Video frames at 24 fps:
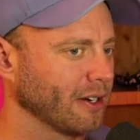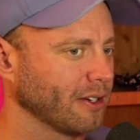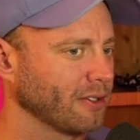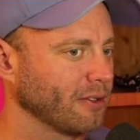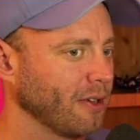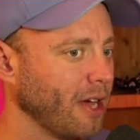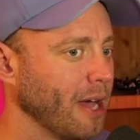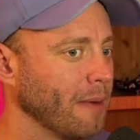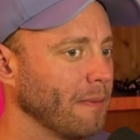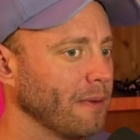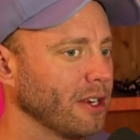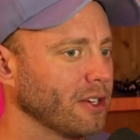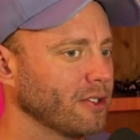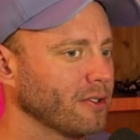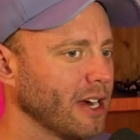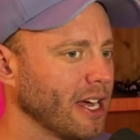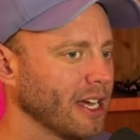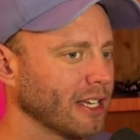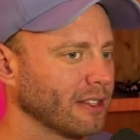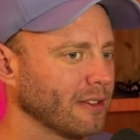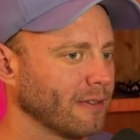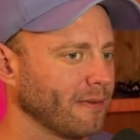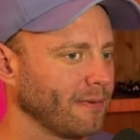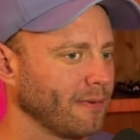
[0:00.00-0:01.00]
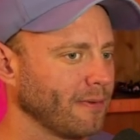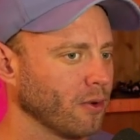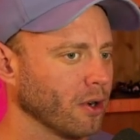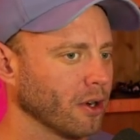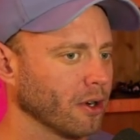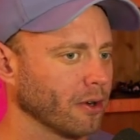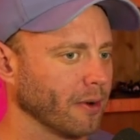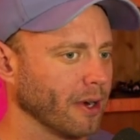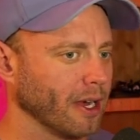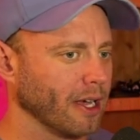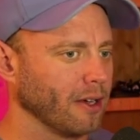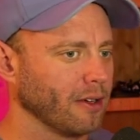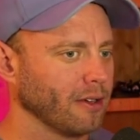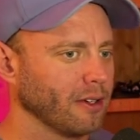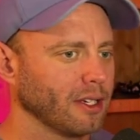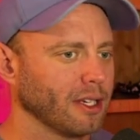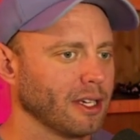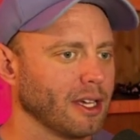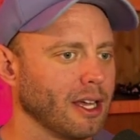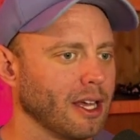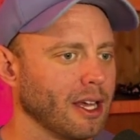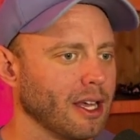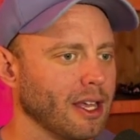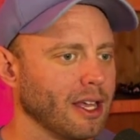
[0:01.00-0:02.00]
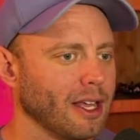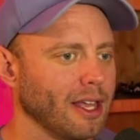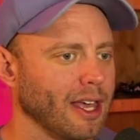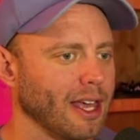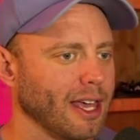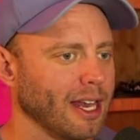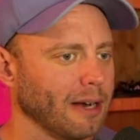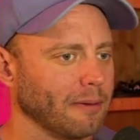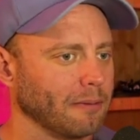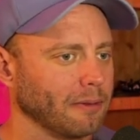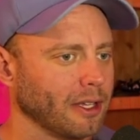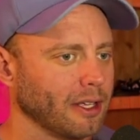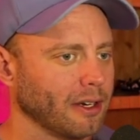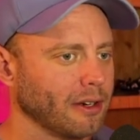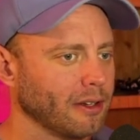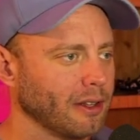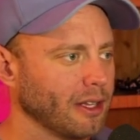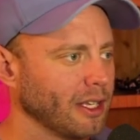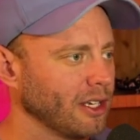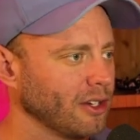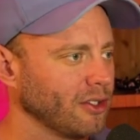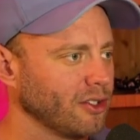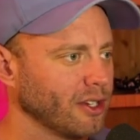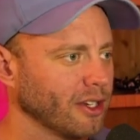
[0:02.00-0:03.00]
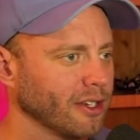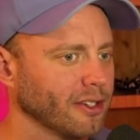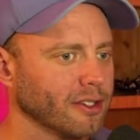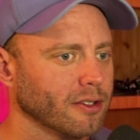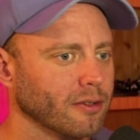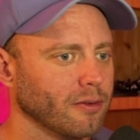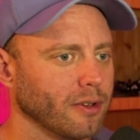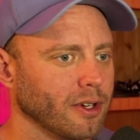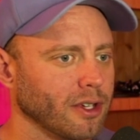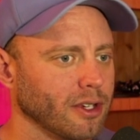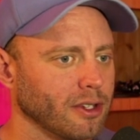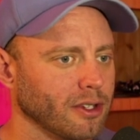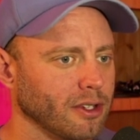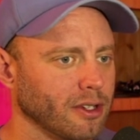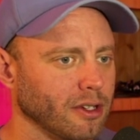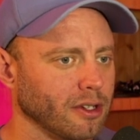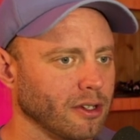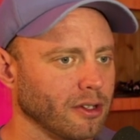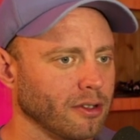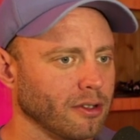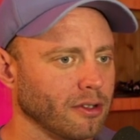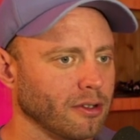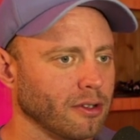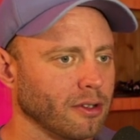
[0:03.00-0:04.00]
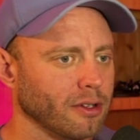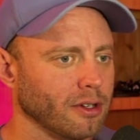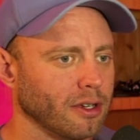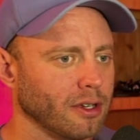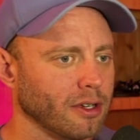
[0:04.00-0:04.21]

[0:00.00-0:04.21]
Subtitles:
So I'm going to track the foreground, and I'm literally just going to